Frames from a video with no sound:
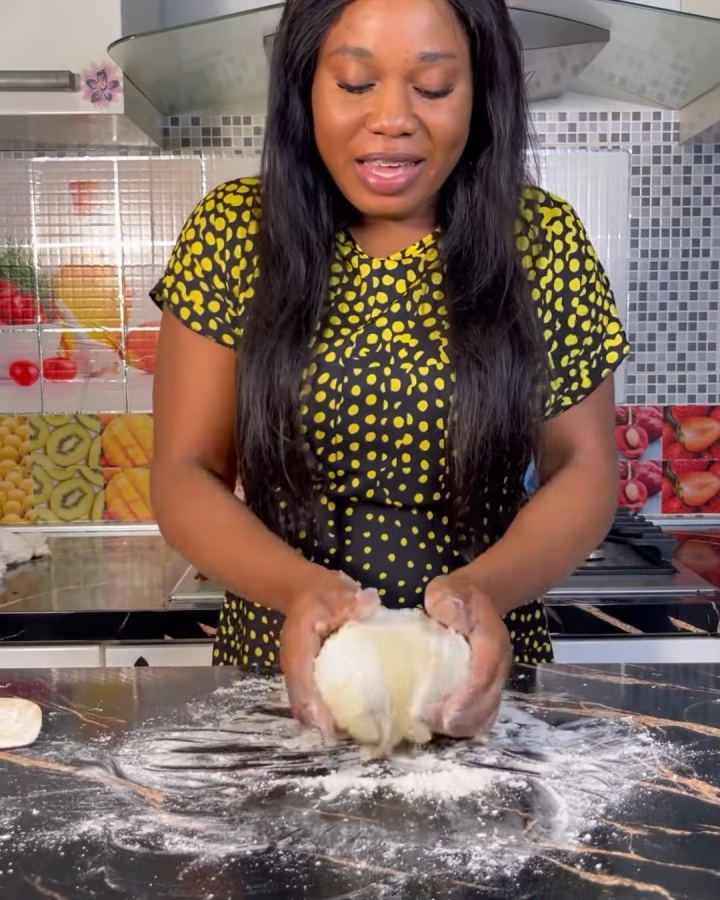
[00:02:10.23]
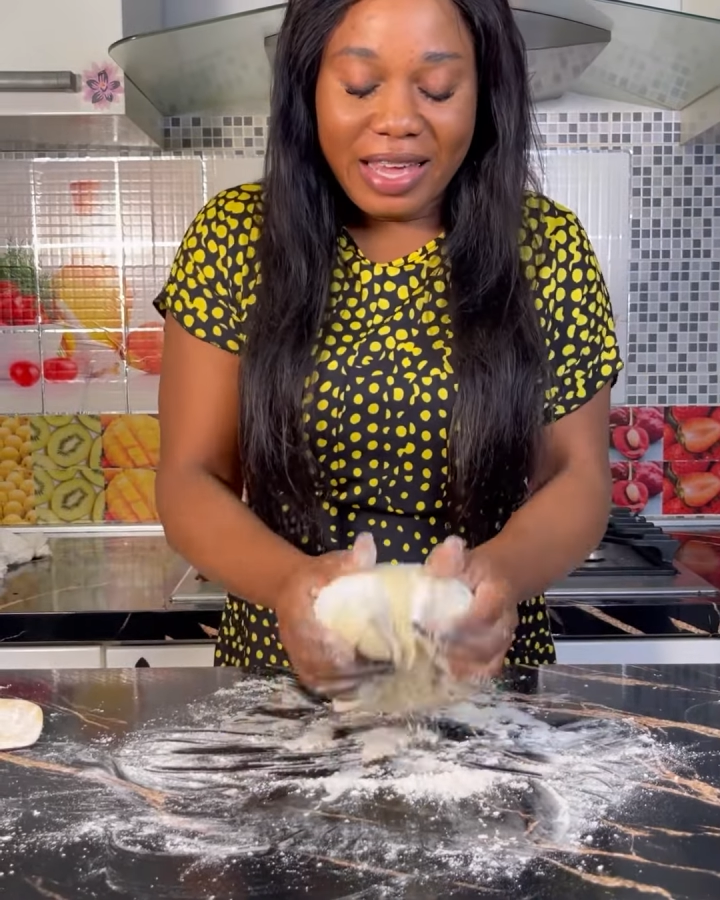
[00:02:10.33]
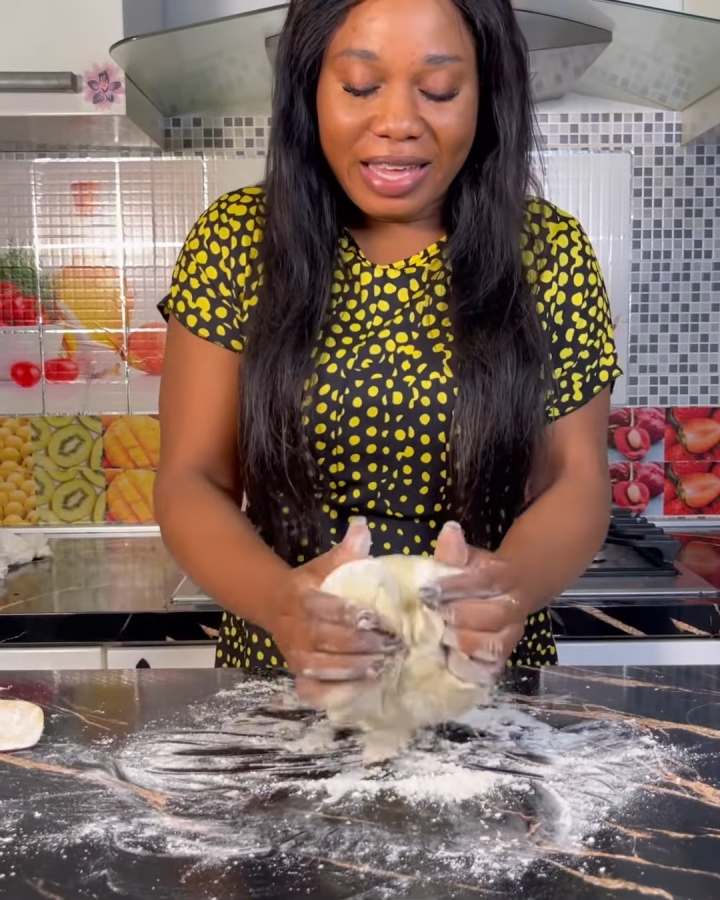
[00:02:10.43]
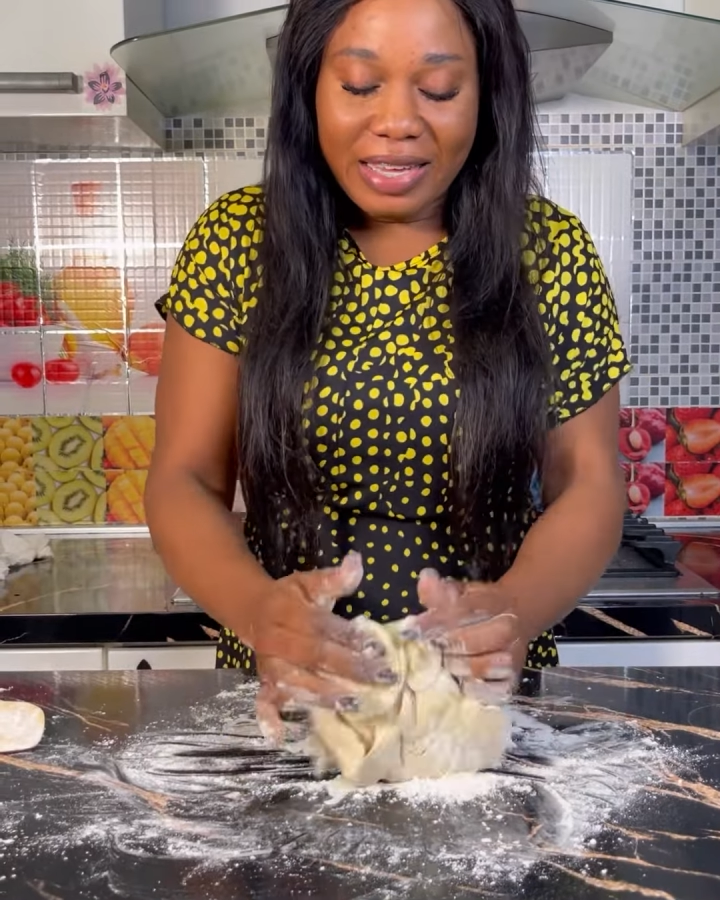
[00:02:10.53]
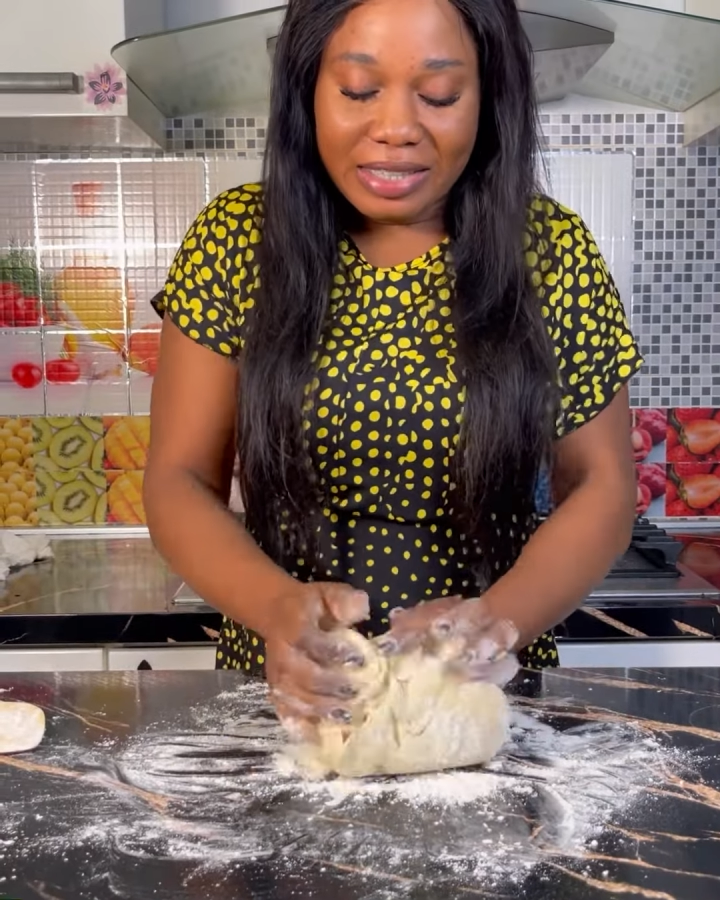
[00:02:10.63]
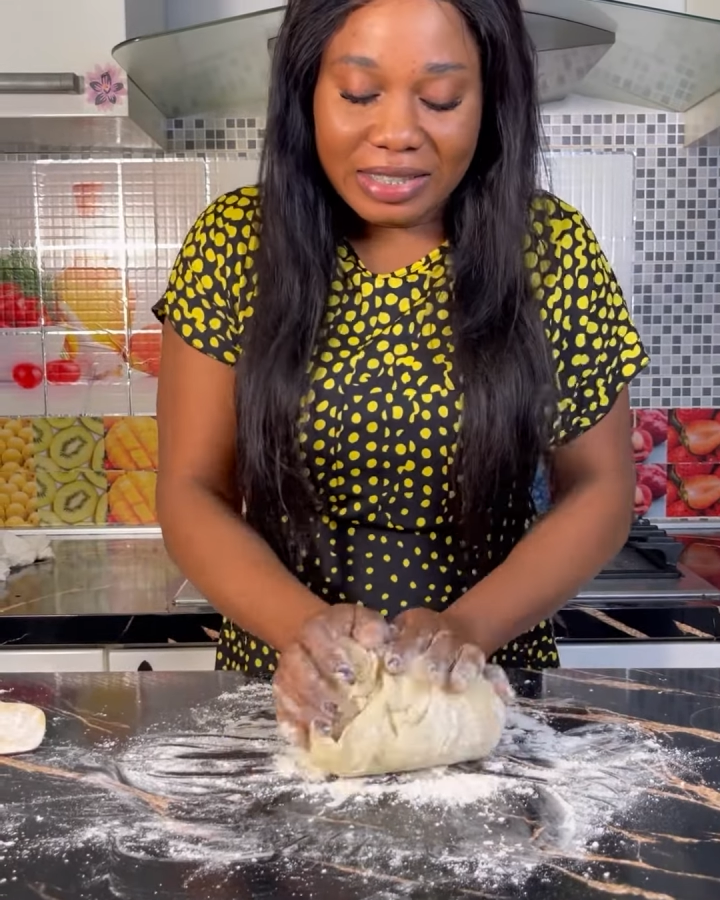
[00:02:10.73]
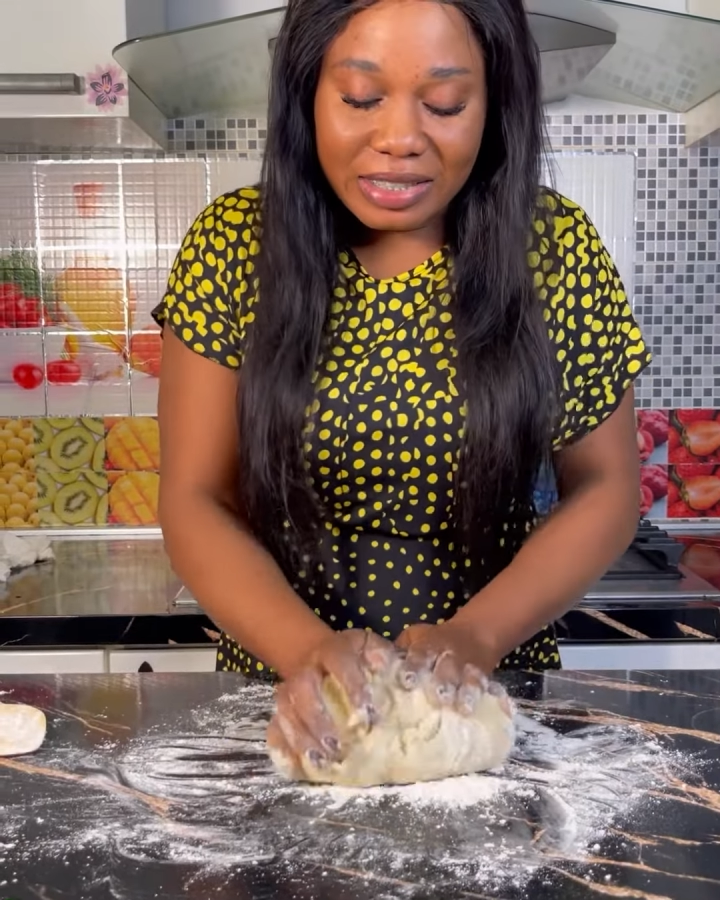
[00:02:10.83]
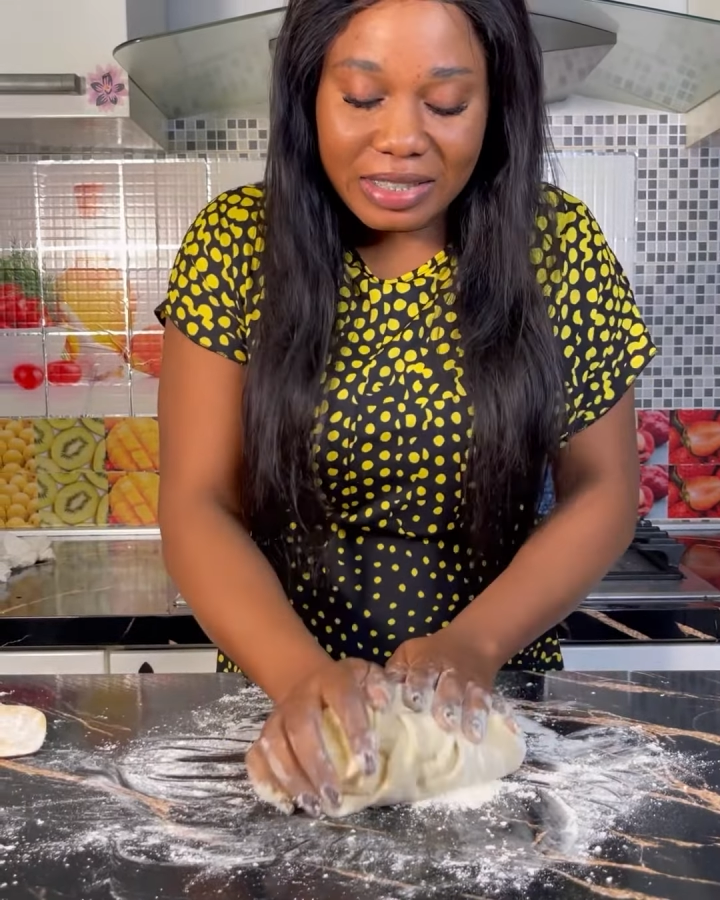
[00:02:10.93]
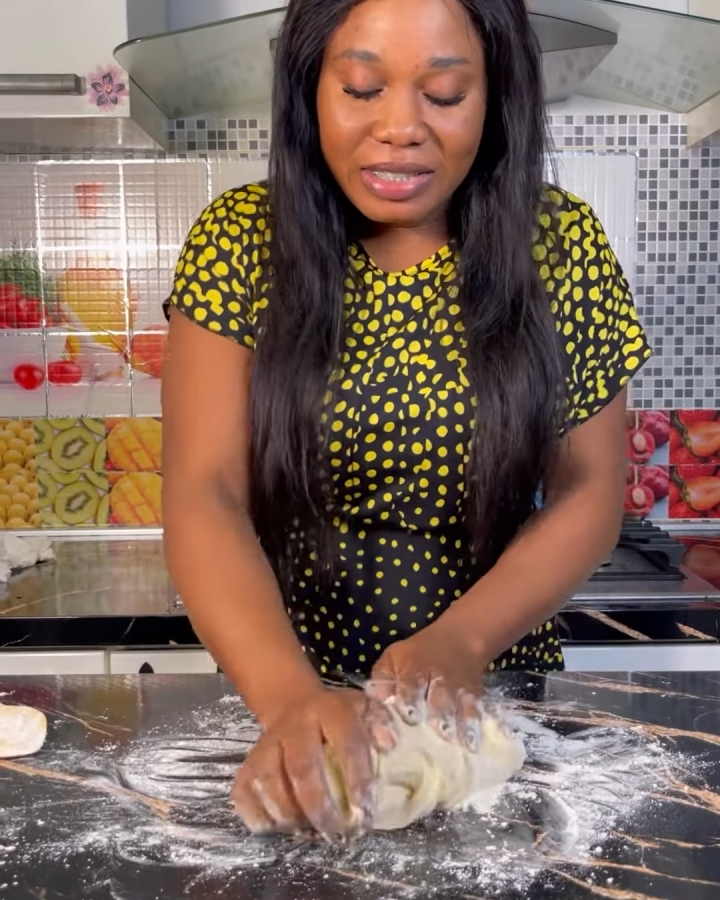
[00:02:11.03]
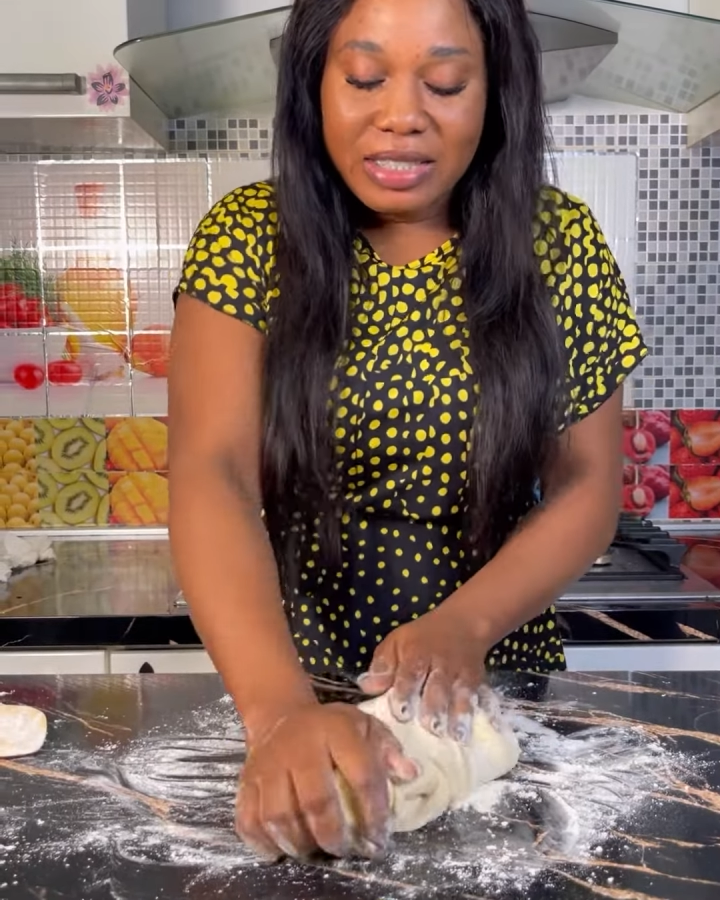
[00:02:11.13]

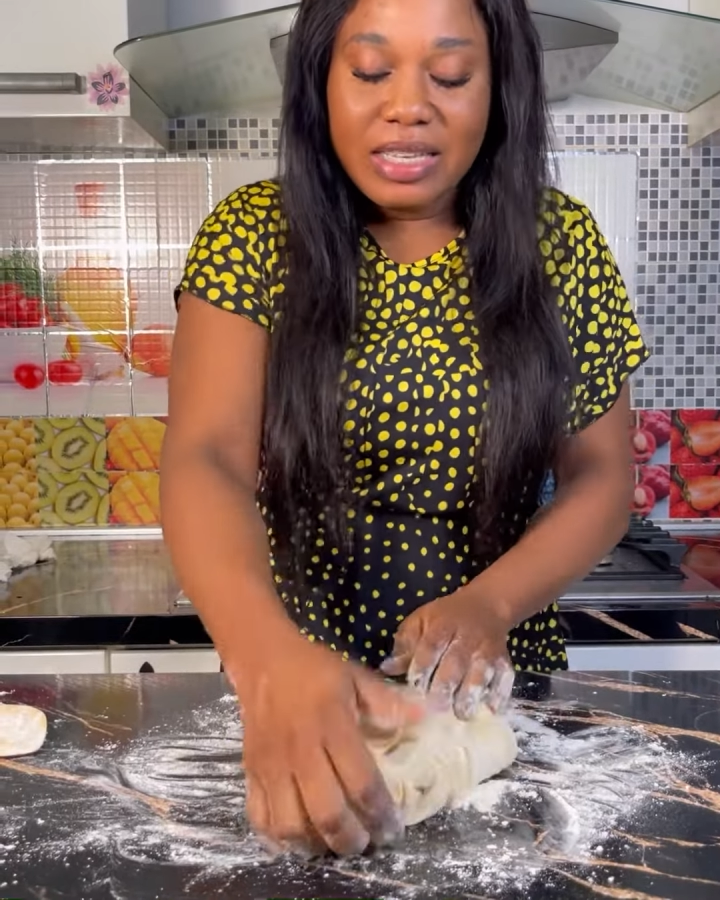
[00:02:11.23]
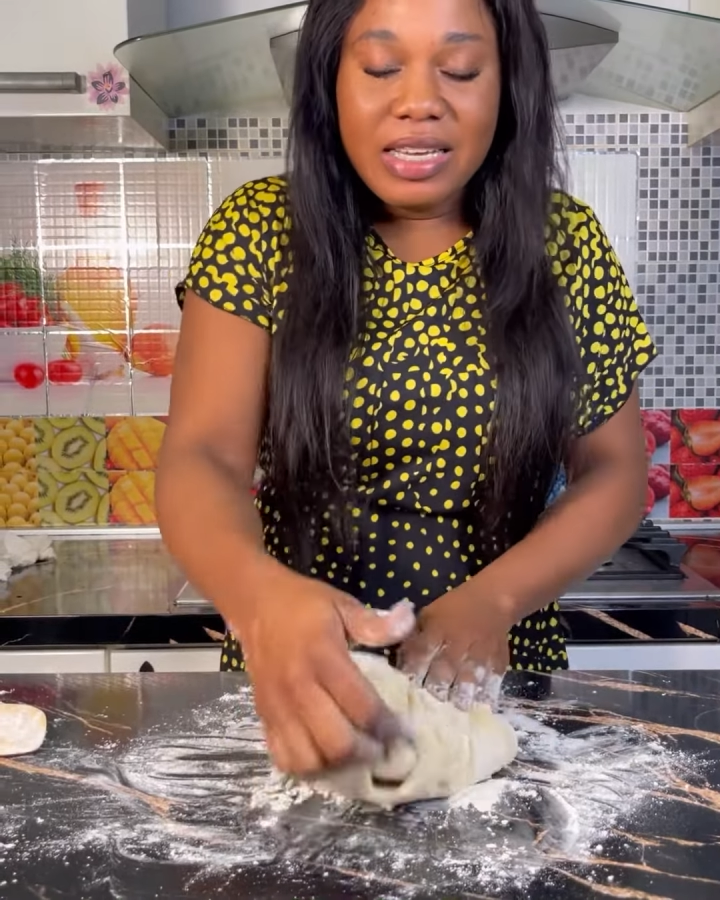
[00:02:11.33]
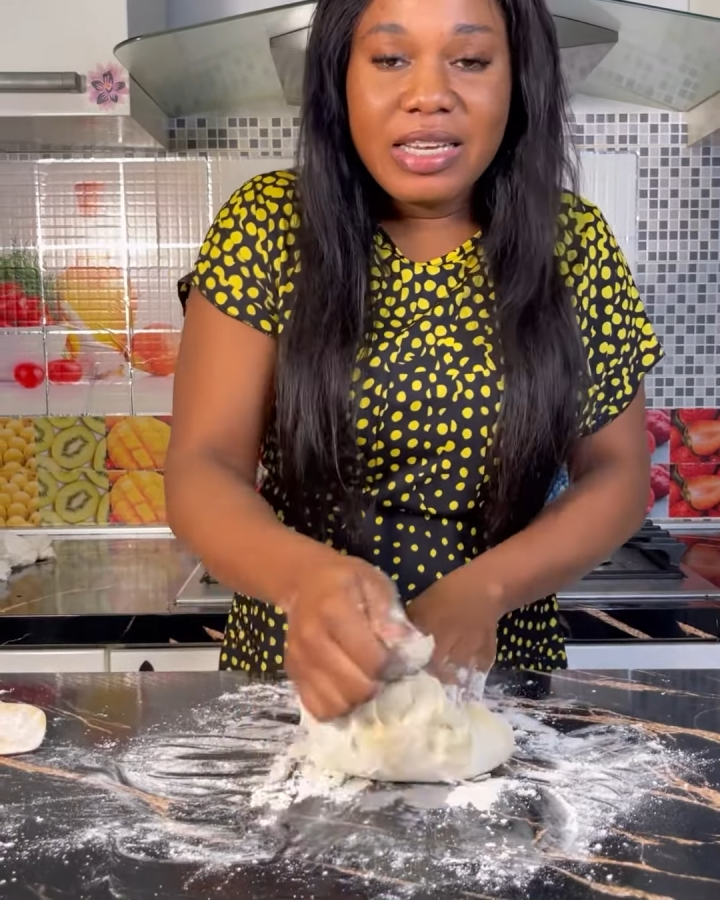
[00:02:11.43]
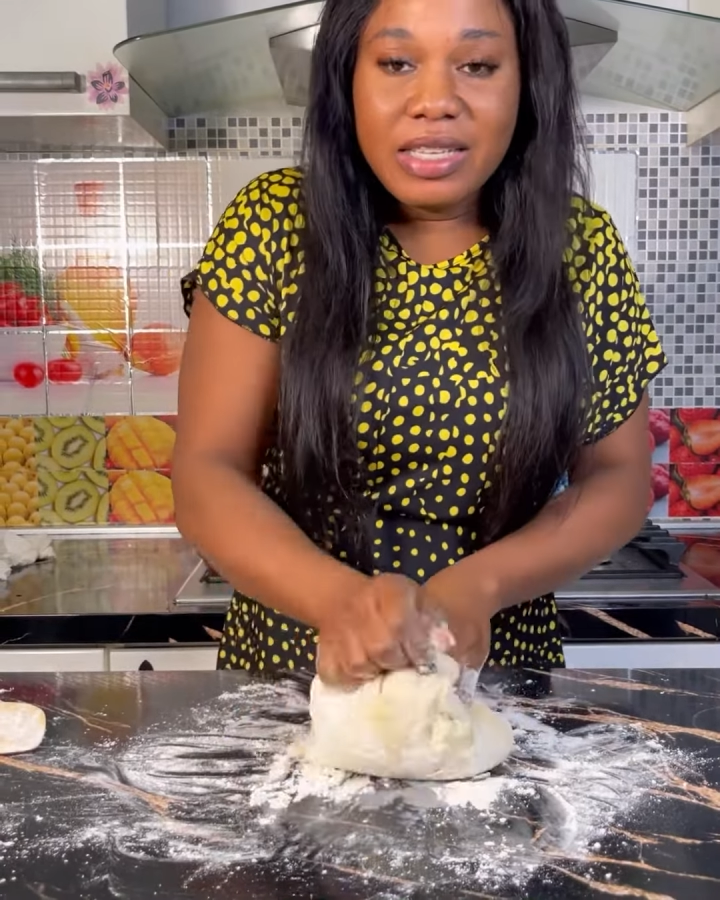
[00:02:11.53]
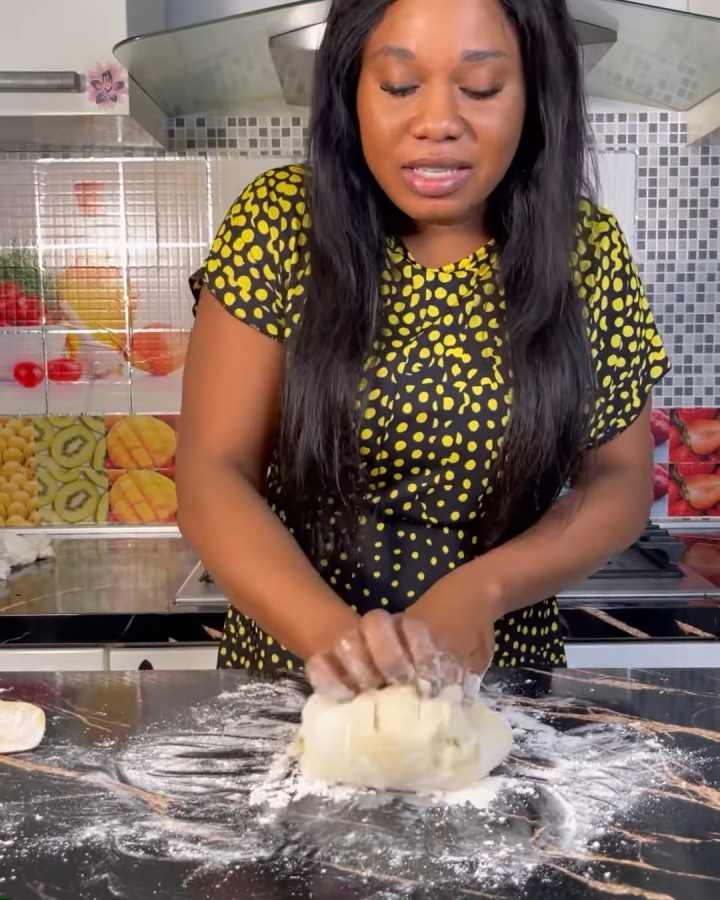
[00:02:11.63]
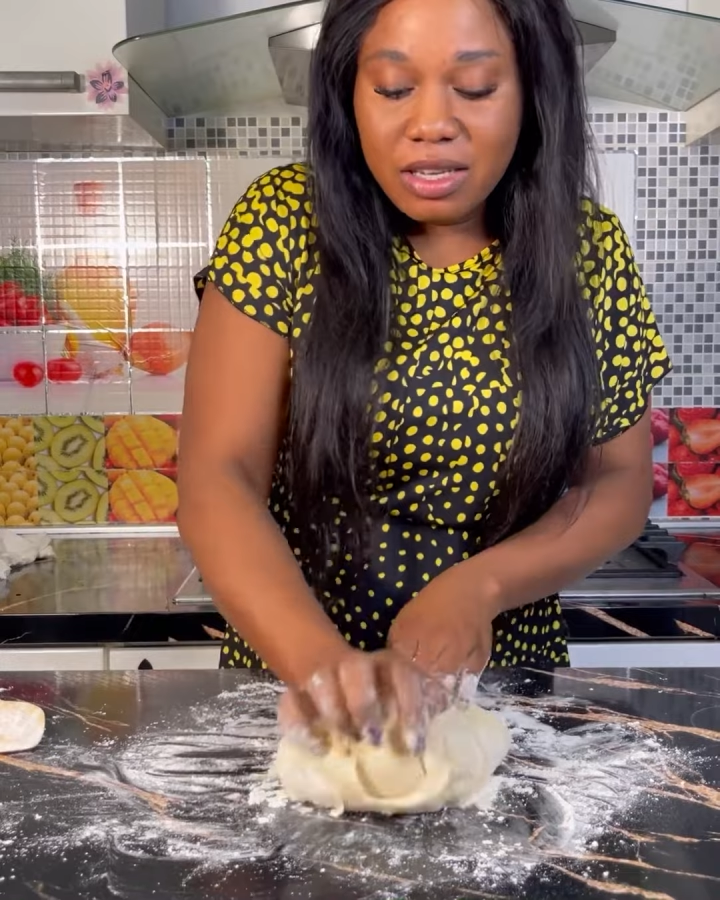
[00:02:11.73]
and knead